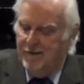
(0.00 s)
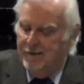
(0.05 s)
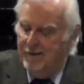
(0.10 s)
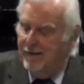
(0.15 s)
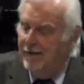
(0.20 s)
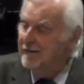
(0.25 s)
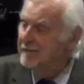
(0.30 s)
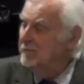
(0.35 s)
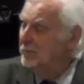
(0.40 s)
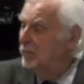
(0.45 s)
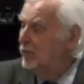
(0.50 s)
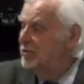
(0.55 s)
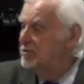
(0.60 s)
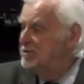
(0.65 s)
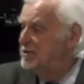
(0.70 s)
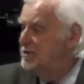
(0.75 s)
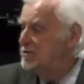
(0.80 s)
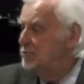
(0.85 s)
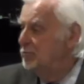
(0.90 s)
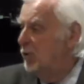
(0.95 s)
Like the word
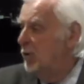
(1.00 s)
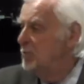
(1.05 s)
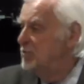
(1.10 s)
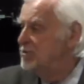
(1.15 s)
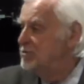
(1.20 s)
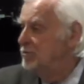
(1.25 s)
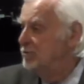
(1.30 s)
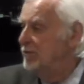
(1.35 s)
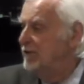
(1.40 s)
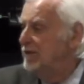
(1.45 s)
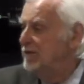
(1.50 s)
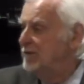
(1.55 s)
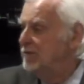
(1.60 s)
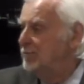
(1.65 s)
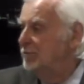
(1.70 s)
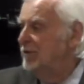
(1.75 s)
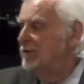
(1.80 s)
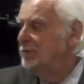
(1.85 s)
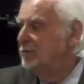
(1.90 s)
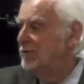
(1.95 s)
says in Romans
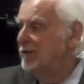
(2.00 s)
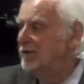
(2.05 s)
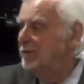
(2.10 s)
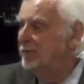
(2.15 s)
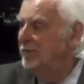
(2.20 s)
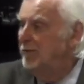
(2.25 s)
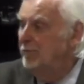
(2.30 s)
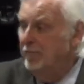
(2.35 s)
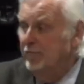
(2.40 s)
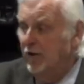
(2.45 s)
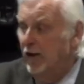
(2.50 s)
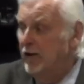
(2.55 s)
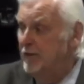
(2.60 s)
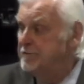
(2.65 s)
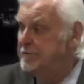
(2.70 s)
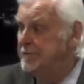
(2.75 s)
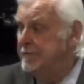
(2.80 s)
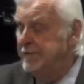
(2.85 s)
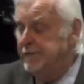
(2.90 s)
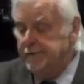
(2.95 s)
3:23, we've all
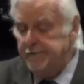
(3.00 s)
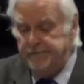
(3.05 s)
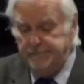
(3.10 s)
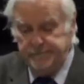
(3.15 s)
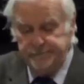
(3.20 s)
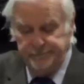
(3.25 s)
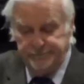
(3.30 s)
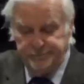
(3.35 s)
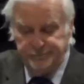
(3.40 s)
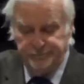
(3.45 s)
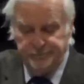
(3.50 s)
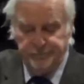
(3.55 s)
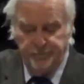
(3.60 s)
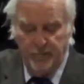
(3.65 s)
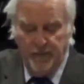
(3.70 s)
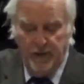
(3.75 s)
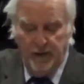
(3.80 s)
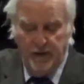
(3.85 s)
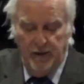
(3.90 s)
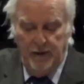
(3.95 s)
sinned.
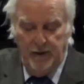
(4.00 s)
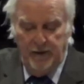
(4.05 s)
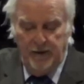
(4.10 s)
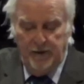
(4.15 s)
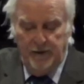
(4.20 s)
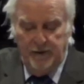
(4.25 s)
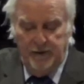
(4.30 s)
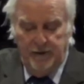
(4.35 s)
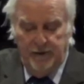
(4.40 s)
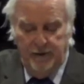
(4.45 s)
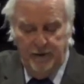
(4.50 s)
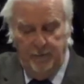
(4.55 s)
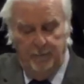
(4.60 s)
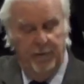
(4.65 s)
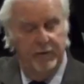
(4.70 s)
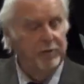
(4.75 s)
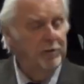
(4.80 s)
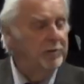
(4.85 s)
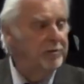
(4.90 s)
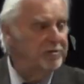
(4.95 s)
And
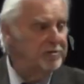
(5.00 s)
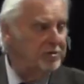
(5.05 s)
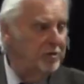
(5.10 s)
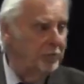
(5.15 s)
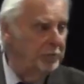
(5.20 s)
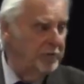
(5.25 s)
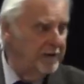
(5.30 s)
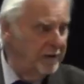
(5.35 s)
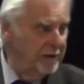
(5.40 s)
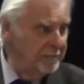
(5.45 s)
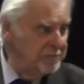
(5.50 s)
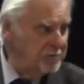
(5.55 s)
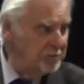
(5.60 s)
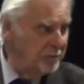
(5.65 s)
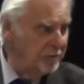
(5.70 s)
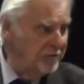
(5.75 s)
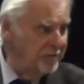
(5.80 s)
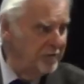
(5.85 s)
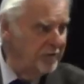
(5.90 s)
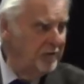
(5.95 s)
by doing so, we come
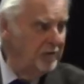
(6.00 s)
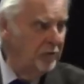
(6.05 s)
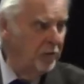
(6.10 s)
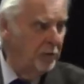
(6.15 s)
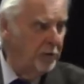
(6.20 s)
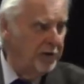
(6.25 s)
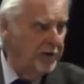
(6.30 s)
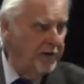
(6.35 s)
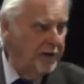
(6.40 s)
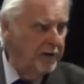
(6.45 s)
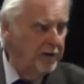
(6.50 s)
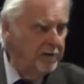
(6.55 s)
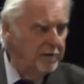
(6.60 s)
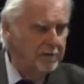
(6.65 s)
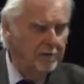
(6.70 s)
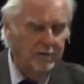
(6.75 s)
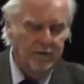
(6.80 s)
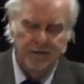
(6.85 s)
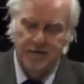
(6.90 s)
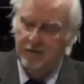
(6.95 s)
short of the glory.
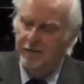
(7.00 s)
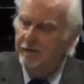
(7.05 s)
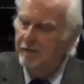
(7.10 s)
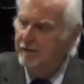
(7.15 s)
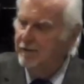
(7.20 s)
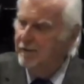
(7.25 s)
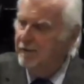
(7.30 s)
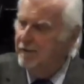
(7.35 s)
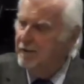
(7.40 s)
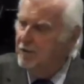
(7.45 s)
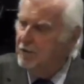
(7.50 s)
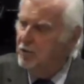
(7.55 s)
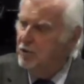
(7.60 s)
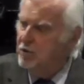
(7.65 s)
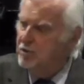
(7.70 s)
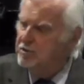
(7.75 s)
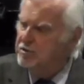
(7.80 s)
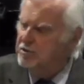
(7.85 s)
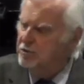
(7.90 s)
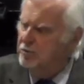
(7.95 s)

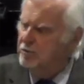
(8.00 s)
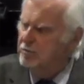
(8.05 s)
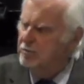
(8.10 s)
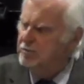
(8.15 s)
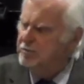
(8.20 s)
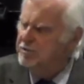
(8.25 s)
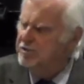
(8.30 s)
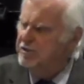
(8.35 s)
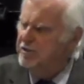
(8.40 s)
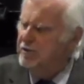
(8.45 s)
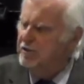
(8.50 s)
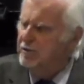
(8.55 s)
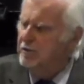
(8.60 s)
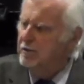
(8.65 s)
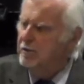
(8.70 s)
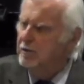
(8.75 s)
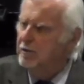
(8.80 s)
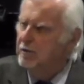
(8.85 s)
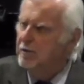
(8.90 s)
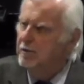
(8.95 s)
So, gee,
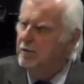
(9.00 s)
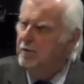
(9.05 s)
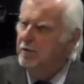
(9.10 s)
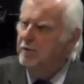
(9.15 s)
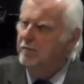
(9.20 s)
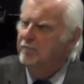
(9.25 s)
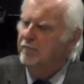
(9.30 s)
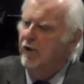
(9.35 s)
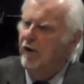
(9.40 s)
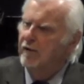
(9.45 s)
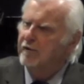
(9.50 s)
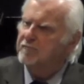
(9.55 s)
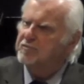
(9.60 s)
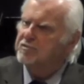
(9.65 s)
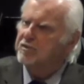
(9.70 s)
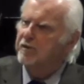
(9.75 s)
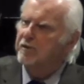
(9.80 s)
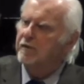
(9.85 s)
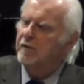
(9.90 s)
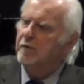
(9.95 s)
if all of
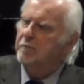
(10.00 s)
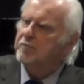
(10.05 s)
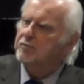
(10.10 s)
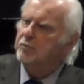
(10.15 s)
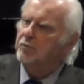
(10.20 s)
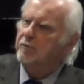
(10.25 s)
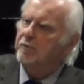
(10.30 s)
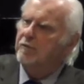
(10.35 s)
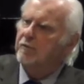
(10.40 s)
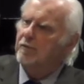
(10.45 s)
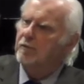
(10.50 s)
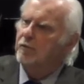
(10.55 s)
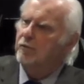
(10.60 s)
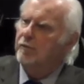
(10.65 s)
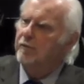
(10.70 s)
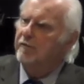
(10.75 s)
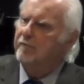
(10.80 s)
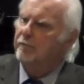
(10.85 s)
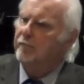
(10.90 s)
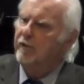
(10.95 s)
sin and come short of the
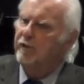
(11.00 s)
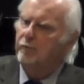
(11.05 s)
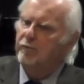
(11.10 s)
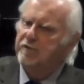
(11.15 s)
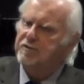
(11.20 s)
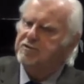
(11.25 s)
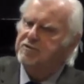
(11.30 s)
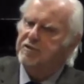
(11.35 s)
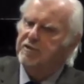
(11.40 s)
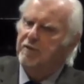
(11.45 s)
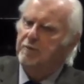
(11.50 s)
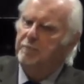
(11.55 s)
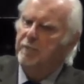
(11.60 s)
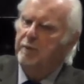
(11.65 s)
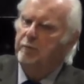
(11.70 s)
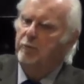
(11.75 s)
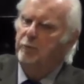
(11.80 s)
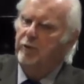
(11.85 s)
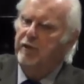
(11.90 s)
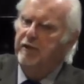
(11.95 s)
glory, if we quit sinning,
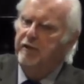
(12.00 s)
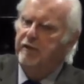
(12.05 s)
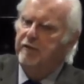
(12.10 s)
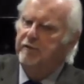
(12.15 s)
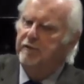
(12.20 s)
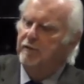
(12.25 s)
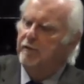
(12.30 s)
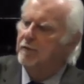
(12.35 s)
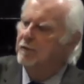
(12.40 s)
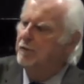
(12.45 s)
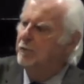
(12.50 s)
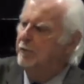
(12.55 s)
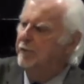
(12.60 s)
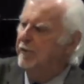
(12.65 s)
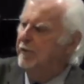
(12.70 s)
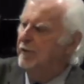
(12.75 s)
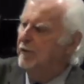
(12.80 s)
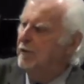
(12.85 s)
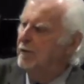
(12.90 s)
maybe we can get into glory.